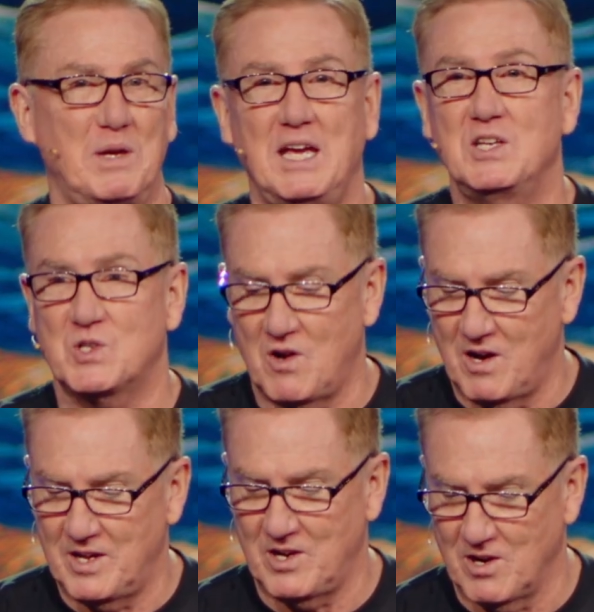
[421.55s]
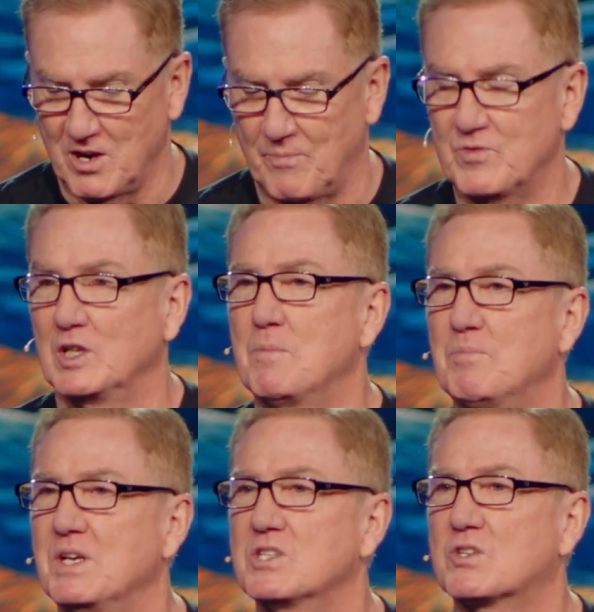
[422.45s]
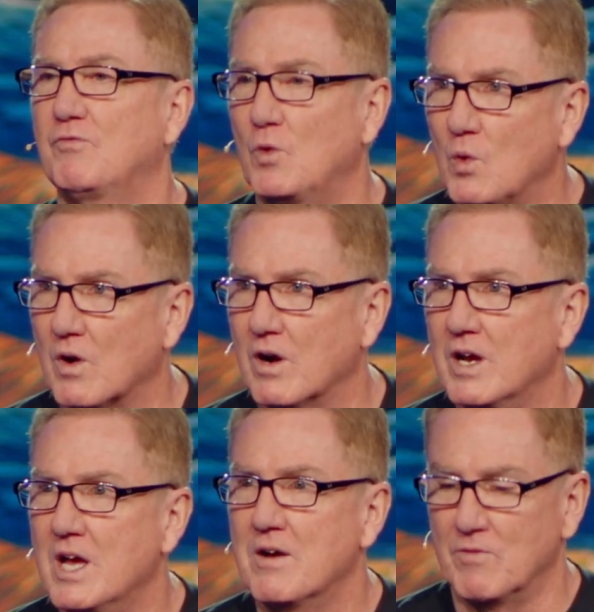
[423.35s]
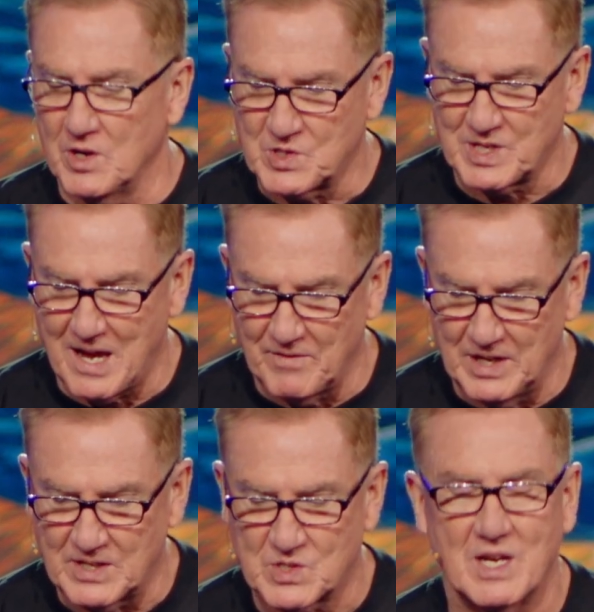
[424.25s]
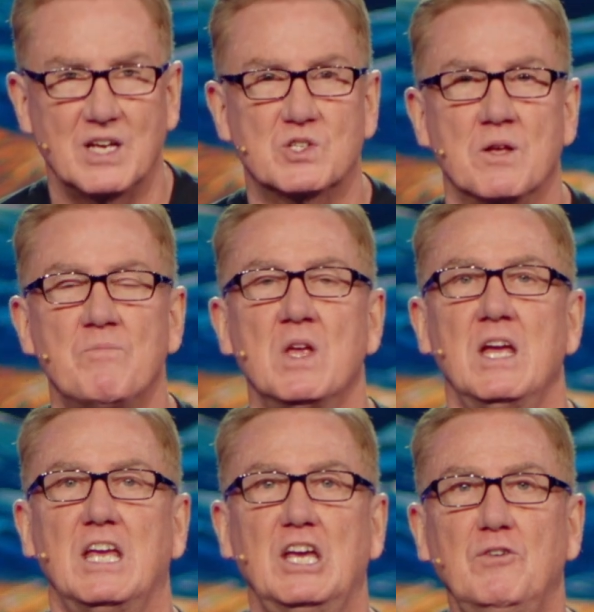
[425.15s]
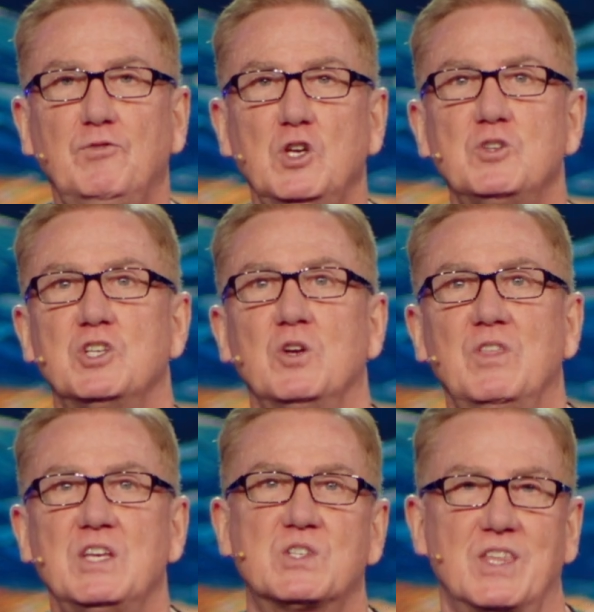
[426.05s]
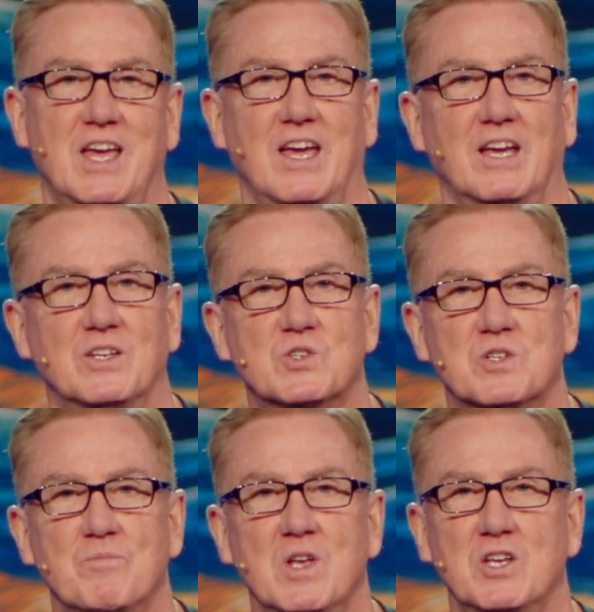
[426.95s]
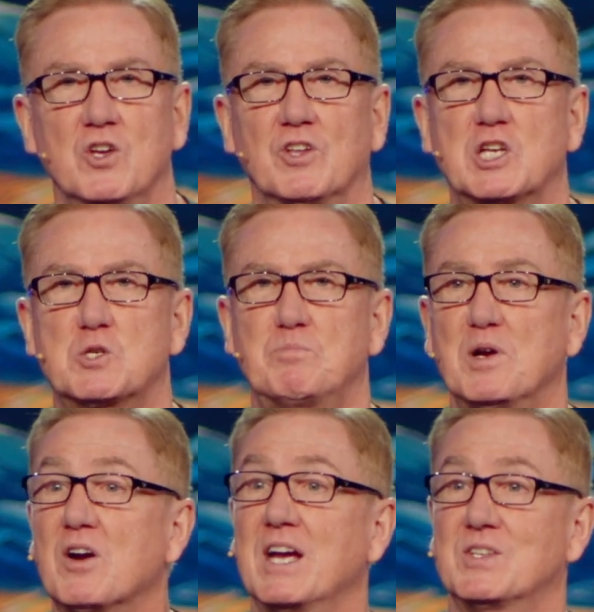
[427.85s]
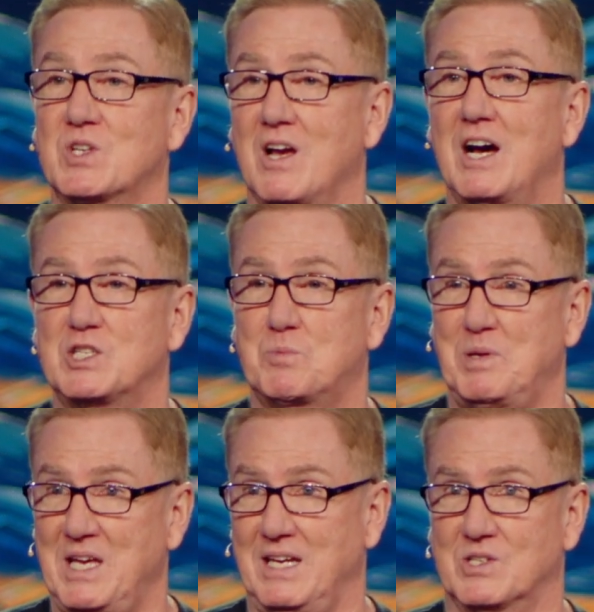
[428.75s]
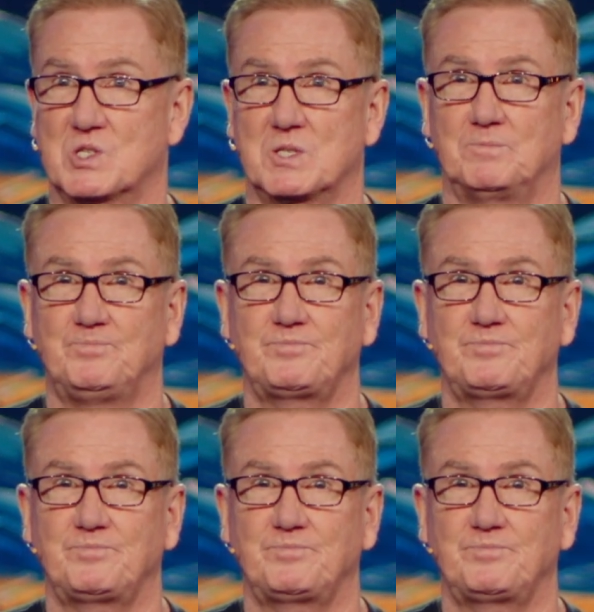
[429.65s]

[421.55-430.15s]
peace on earth. Philippians 4, verse 7, it says, if you do these things, you'll experience God's peace,